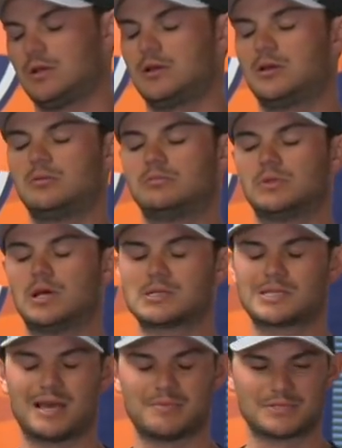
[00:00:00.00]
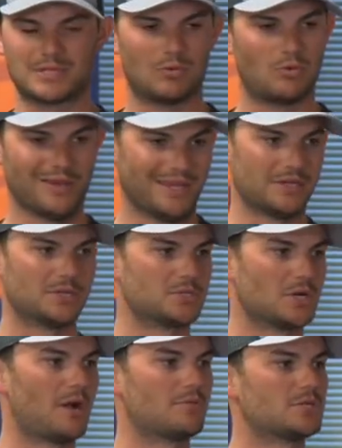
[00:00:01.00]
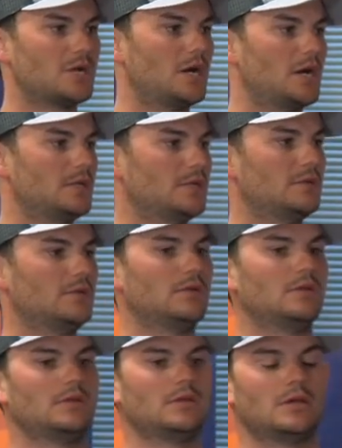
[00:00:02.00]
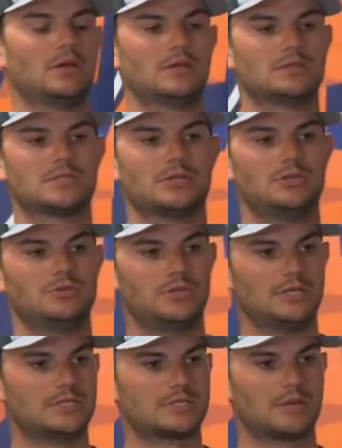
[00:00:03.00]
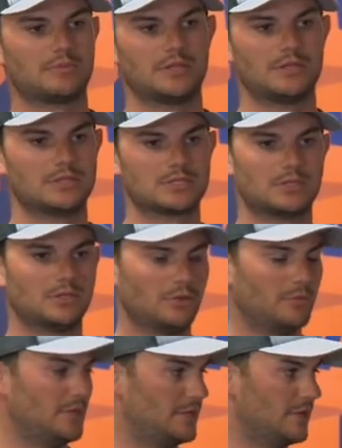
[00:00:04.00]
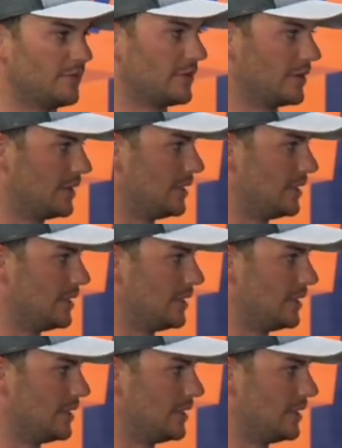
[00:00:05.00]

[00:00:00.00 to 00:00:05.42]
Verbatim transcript: Um, a lot of times they won't eat a drop shot. So you need something just a little bit different.